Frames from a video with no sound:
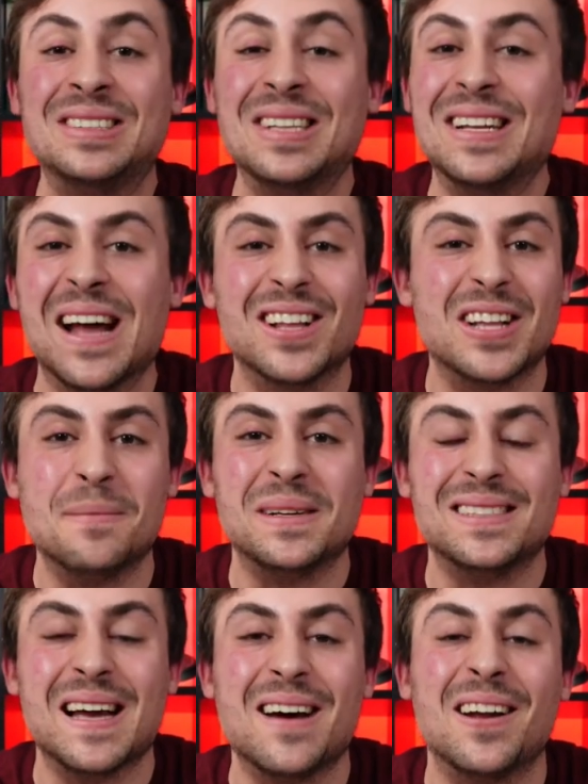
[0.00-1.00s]
Did not let
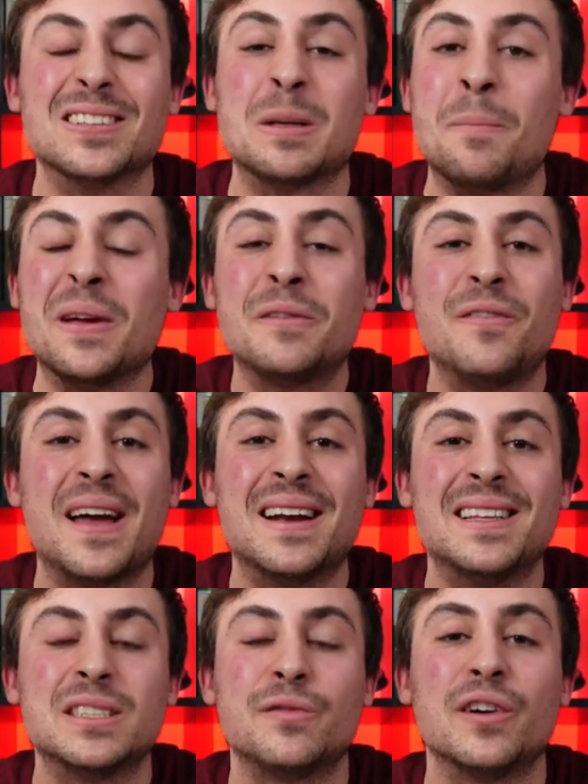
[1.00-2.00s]
me down. I was a big fan
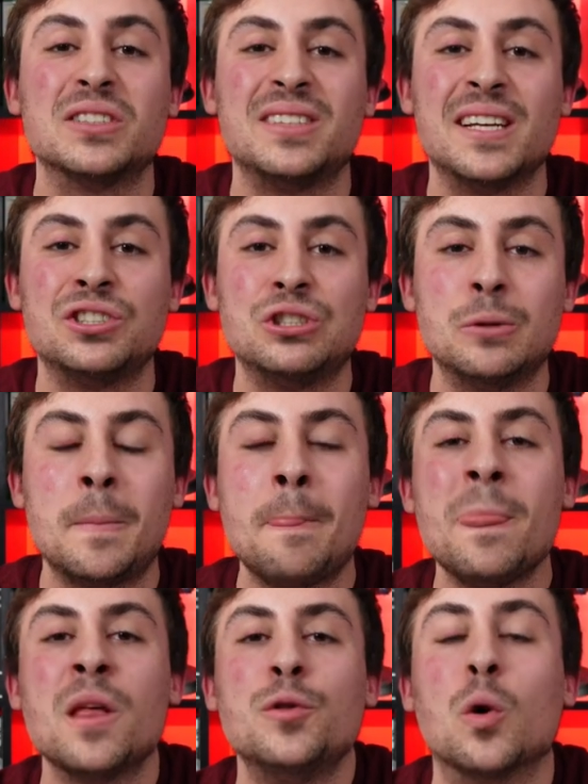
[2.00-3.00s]
of this first issue.
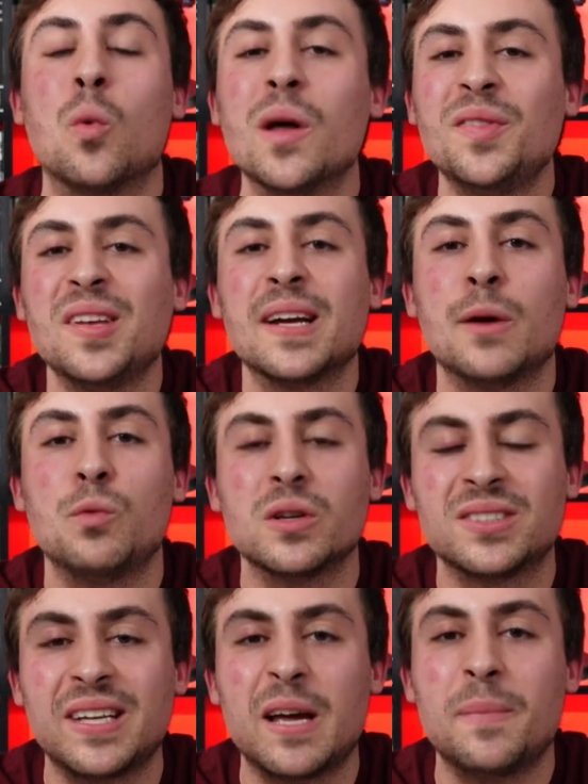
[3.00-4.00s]
The one thing I
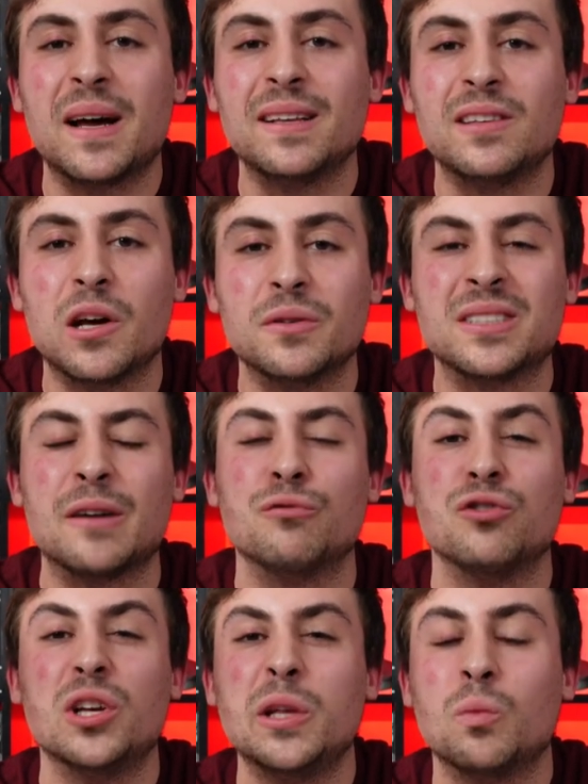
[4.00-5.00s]
will say about it though is I
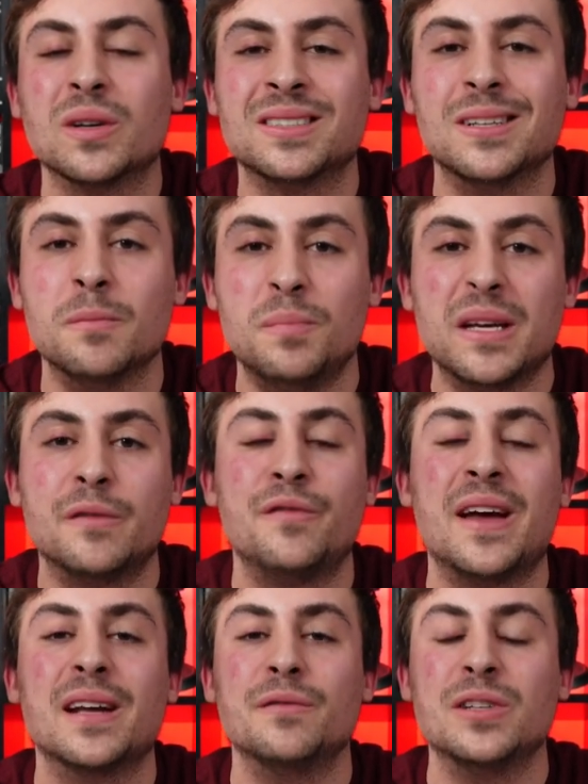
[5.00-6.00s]
really wasn't a big
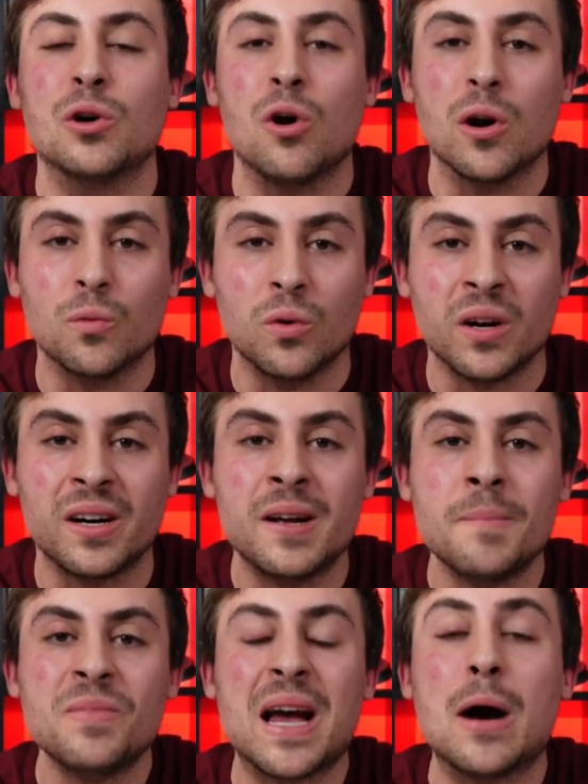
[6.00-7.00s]
fan of the artwork.
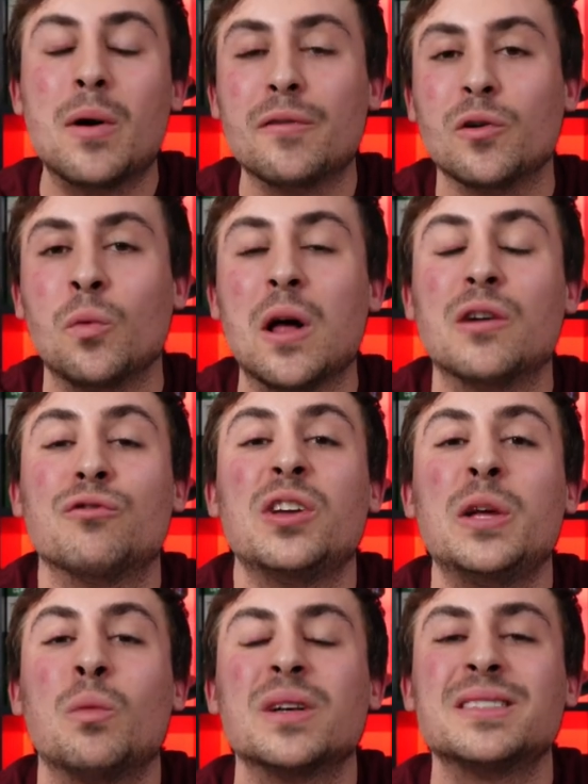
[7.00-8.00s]
However, while it
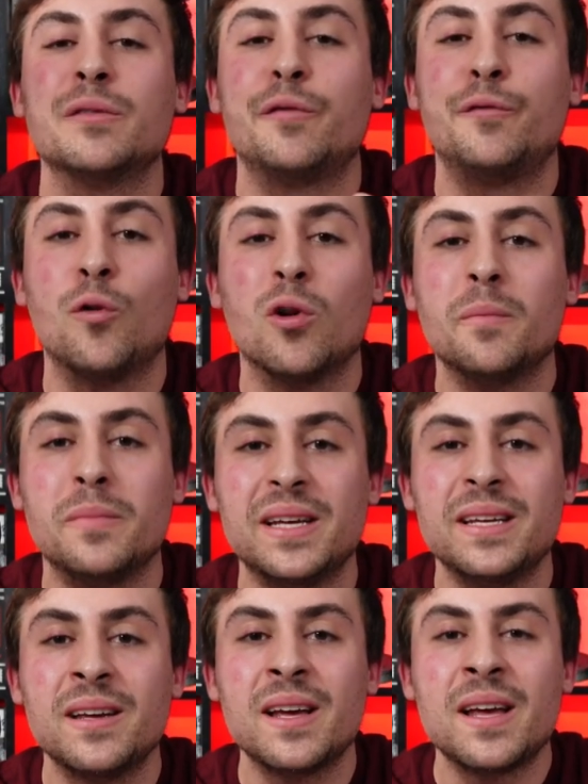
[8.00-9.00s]
really wasn't for
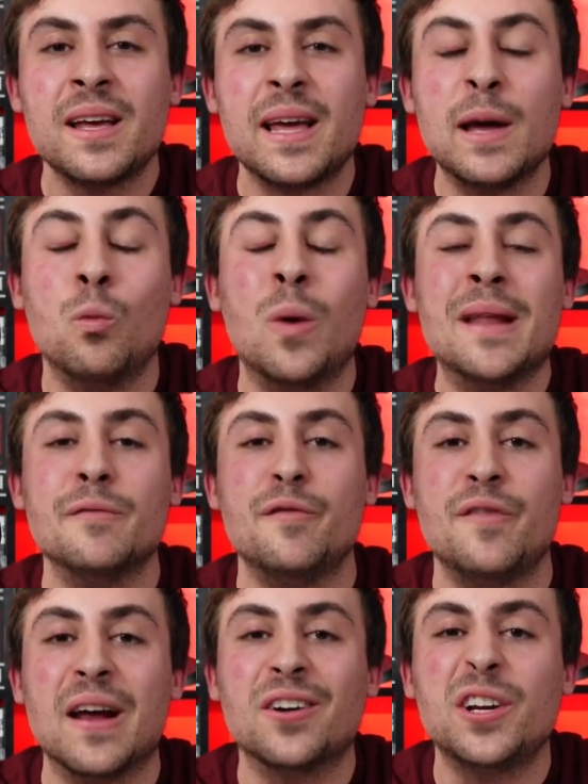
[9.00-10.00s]
me, it went
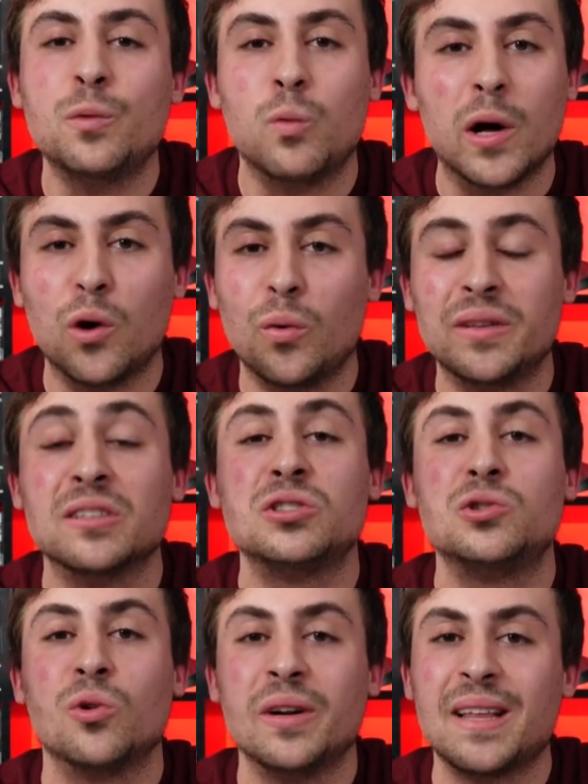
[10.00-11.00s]
very well with the
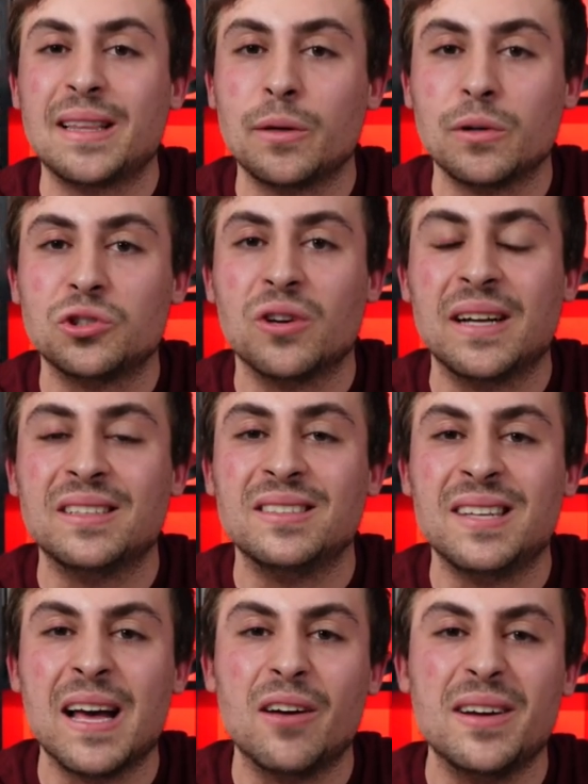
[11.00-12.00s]
story that they were trying to
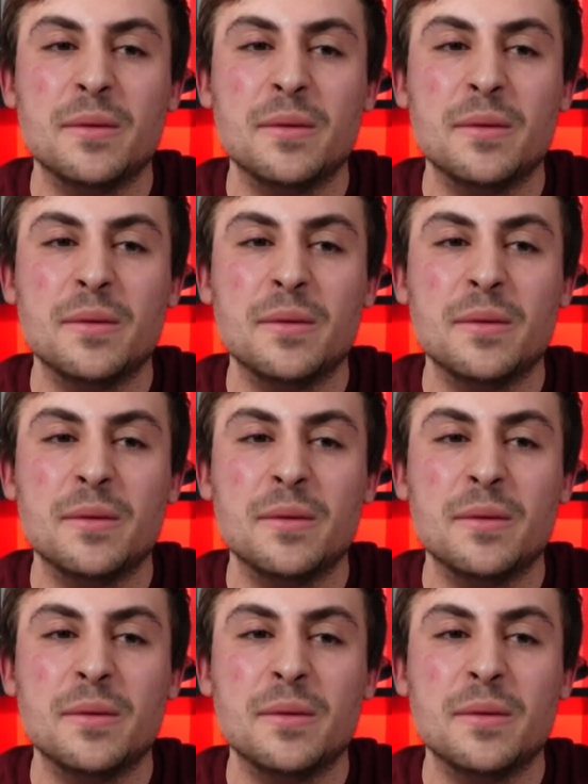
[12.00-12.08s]
tell.